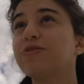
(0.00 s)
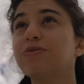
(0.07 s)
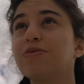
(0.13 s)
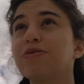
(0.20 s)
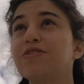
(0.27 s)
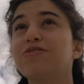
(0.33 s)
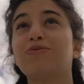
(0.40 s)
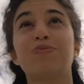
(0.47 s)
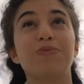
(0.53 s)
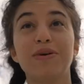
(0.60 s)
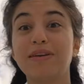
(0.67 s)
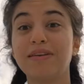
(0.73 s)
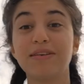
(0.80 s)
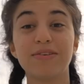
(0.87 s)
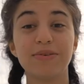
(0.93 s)
course,
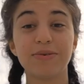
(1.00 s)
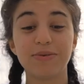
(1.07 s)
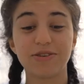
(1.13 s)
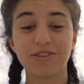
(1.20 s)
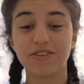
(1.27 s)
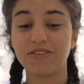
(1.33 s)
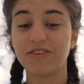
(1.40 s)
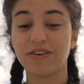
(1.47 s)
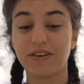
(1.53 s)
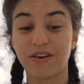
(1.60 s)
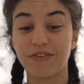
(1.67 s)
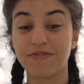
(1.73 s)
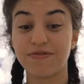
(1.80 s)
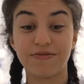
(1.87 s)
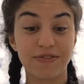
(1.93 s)
wind and ocean
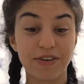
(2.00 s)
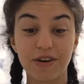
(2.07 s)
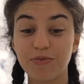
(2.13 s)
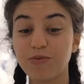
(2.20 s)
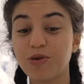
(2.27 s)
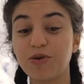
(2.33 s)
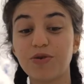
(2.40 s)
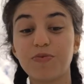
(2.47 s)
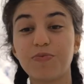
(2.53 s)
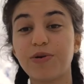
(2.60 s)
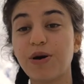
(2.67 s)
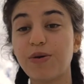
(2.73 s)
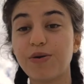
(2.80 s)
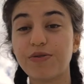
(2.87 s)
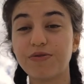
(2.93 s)
are far more
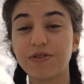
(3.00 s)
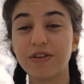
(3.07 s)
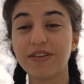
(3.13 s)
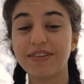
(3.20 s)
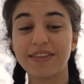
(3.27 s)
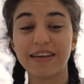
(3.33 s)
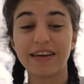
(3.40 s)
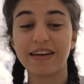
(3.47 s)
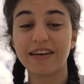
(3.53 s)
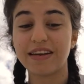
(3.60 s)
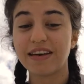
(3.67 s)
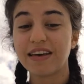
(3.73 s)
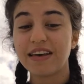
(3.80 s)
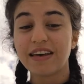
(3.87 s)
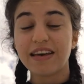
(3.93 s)
powerful than
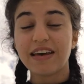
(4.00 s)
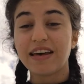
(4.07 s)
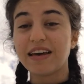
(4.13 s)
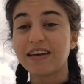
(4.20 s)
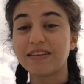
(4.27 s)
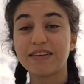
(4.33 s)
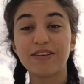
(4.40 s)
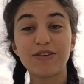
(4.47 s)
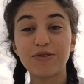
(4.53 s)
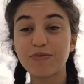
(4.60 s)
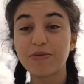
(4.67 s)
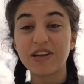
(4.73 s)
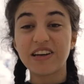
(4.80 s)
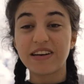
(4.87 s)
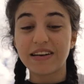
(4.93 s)
a
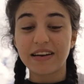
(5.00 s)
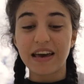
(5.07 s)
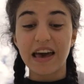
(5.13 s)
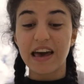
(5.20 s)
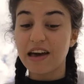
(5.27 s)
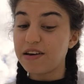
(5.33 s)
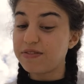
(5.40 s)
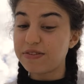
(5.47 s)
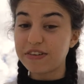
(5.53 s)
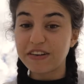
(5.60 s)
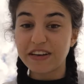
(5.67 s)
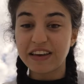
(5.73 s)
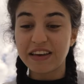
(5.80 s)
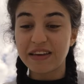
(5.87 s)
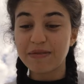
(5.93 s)
human ever
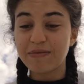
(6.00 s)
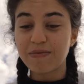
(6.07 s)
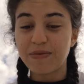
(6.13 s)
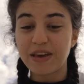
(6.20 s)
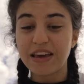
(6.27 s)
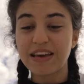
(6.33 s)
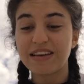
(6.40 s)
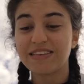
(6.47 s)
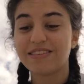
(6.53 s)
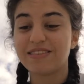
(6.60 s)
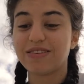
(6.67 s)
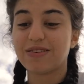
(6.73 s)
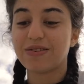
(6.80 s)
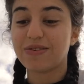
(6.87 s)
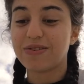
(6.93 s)
can be.
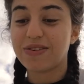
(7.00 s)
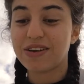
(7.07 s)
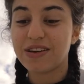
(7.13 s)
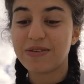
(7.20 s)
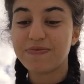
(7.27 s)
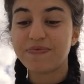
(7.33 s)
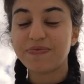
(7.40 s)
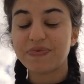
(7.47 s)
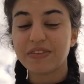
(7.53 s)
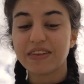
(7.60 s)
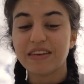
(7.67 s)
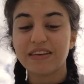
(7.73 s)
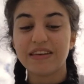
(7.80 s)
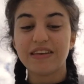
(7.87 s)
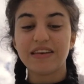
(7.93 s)
So
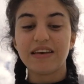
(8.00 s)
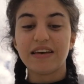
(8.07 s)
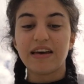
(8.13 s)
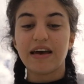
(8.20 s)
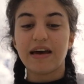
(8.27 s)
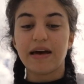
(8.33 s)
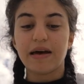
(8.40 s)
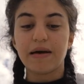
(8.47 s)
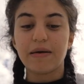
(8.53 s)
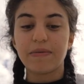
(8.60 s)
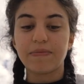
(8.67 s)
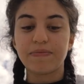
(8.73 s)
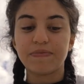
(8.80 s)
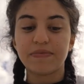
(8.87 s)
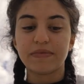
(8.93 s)

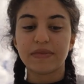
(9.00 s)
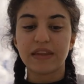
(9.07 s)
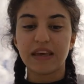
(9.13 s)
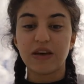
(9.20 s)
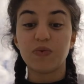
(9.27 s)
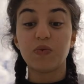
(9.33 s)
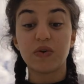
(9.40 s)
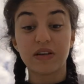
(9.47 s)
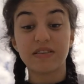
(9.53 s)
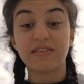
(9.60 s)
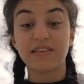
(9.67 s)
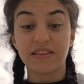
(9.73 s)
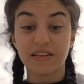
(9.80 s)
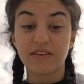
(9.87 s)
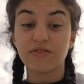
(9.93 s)
it was
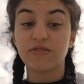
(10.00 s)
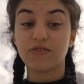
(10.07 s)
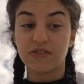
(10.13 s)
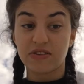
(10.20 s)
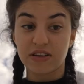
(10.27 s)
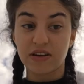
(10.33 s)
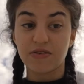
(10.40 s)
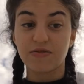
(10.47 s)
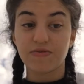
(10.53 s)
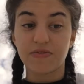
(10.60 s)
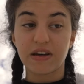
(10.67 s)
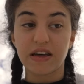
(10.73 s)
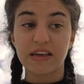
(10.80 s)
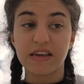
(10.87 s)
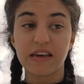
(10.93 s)
a little
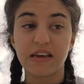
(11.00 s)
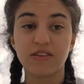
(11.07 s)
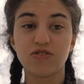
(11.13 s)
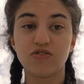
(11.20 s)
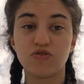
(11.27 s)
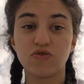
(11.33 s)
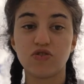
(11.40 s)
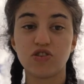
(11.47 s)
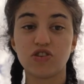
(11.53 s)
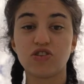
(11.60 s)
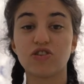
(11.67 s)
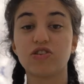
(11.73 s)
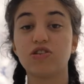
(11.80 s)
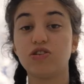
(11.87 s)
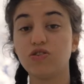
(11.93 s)
terrifying to
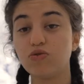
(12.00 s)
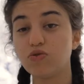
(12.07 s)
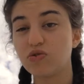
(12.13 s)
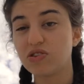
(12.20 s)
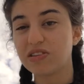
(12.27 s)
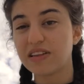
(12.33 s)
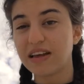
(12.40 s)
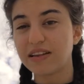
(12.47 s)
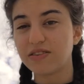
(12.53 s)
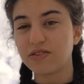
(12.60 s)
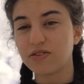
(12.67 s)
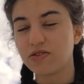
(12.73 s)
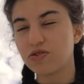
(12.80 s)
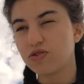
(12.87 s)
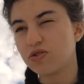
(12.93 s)
just lose that
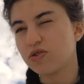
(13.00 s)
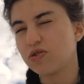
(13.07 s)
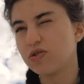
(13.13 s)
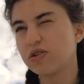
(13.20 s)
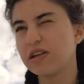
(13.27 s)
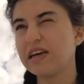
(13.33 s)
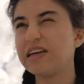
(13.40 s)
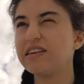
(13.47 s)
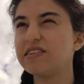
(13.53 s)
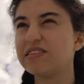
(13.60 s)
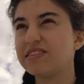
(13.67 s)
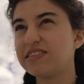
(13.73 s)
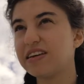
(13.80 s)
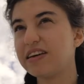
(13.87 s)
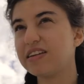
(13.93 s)
control in a
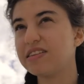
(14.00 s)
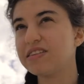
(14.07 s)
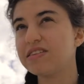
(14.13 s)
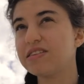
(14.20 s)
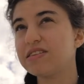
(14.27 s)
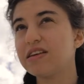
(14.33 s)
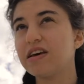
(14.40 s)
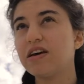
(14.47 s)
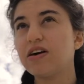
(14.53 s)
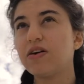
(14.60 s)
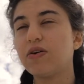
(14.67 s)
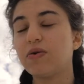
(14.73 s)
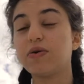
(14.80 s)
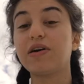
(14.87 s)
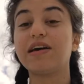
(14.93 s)
sense,
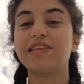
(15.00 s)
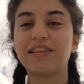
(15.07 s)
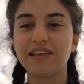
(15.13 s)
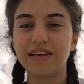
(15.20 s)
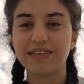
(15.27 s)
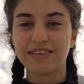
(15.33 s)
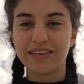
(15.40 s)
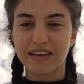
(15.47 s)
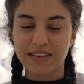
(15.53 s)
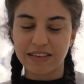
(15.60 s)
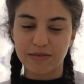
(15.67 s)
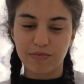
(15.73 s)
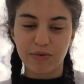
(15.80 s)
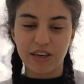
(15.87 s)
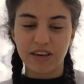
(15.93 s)
or at least as
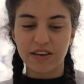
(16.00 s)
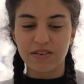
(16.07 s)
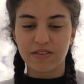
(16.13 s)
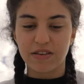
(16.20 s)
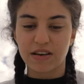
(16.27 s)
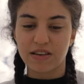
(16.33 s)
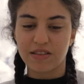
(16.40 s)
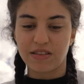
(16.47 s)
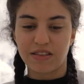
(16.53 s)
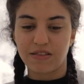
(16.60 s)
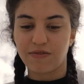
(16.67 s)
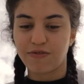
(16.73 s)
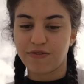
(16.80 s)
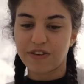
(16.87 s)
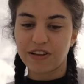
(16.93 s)
a beginner, I
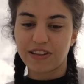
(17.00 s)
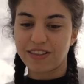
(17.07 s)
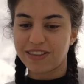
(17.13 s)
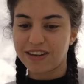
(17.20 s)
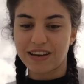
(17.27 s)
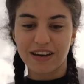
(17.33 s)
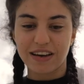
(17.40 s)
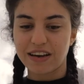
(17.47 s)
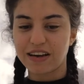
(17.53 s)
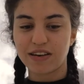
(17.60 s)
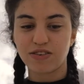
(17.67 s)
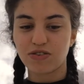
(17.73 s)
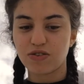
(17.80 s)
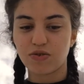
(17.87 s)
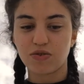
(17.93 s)
felt that I
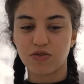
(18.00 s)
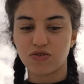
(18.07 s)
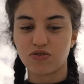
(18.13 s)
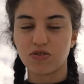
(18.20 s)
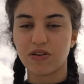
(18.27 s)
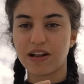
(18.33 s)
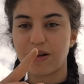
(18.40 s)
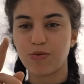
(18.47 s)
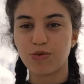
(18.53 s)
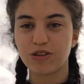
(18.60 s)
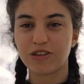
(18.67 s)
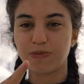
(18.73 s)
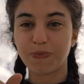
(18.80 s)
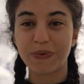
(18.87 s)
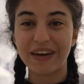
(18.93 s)
had no control. I was
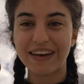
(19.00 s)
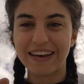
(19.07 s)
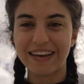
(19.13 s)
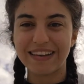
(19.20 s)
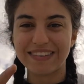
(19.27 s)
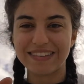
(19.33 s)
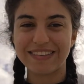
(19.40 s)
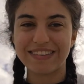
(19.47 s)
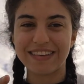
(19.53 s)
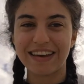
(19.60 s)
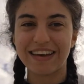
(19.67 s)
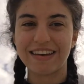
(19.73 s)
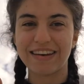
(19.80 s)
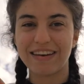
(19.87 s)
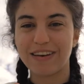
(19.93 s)
spinning
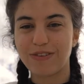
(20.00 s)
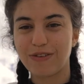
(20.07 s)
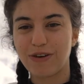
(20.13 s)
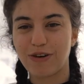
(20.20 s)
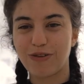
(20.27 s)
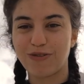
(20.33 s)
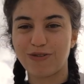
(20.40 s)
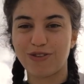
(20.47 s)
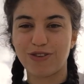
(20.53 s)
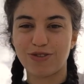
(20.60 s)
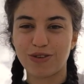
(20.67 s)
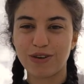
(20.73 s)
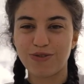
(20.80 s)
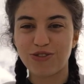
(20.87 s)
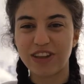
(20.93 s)
instead of
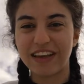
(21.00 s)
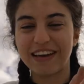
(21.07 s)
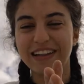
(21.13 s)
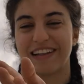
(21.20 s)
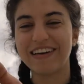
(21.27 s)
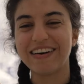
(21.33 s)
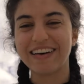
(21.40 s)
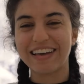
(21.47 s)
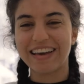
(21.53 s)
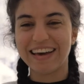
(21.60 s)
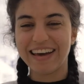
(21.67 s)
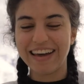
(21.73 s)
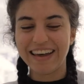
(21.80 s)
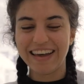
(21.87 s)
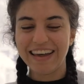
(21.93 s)
drifting along,
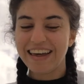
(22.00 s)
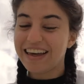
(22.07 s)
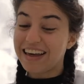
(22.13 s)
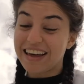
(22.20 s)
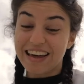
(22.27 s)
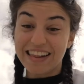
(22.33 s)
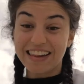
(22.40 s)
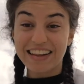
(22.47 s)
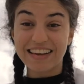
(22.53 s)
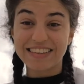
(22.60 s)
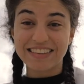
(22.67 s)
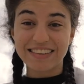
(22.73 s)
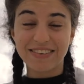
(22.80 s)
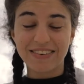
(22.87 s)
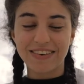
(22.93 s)
and
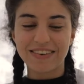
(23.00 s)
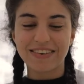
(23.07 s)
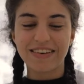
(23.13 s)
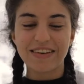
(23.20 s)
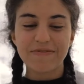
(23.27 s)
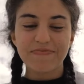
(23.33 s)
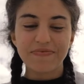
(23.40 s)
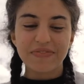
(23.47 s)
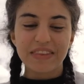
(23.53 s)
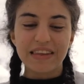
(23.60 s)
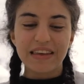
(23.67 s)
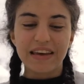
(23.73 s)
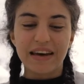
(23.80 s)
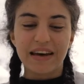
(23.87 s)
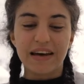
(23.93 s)
that's no good.
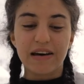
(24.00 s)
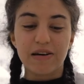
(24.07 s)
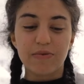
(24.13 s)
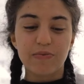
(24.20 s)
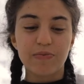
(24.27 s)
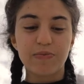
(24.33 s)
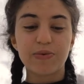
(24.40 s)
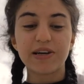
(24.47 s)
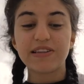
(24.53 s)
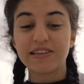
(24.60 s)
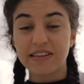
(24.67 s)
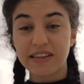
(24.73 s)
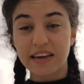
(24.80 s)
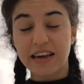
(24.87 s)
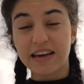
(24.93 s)
But
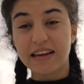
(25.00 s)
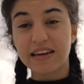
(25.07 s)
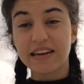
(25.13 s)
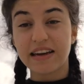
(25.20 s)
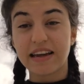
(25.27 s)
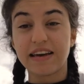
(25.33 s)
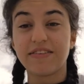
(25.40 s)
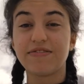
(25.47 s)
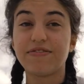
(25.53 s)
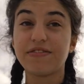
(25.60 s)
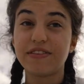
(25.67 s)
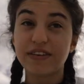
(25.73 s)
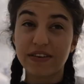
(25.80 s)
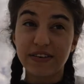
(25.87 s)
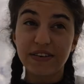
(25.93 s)
in the end, I've
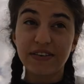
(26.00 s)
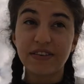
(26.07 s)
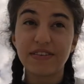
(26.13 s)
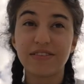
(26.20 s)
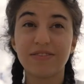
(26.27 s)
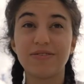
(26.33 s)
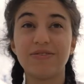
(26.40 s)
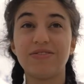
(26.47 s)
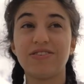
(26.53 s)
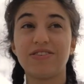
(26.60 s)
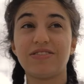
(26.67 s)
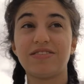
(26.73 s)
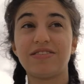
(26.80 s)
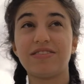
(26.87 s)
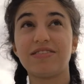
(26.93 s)
learned to
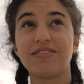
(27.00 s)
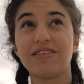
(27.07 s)
just